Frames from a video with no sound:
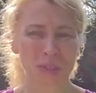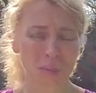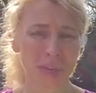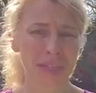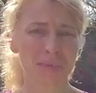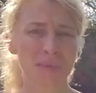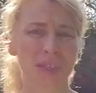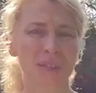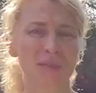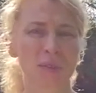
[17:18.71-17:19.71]
So wear something
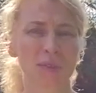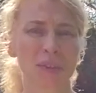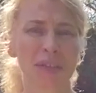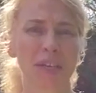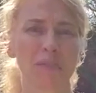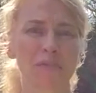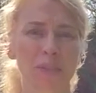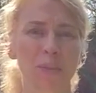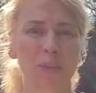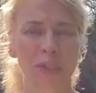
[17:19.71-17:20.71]
that feels very
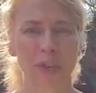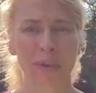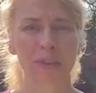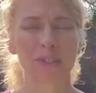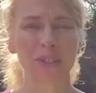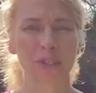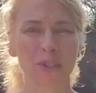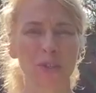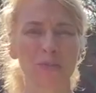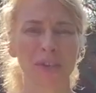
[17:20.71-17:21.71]
comfortable to go out and do
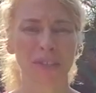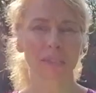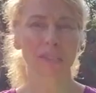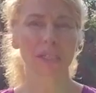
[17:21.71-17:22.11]
your run.